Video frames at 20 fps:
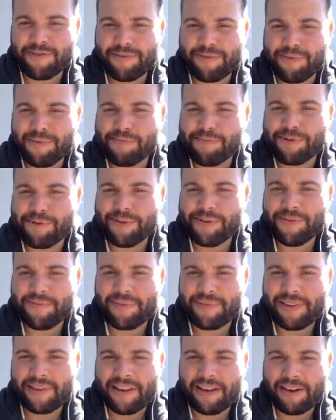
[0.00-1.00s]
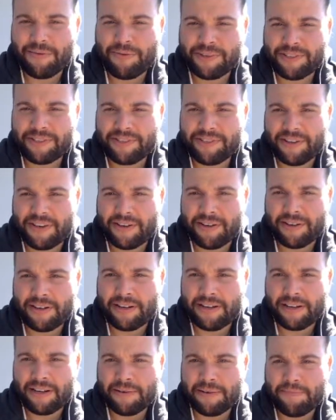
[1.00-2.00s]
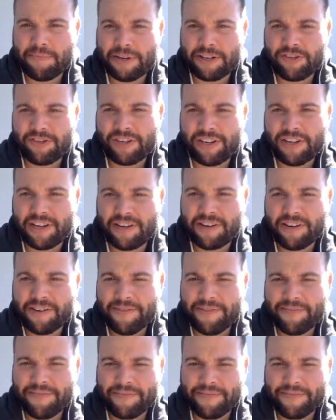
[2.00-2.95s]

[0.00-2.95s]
remember how we saw Budget Air?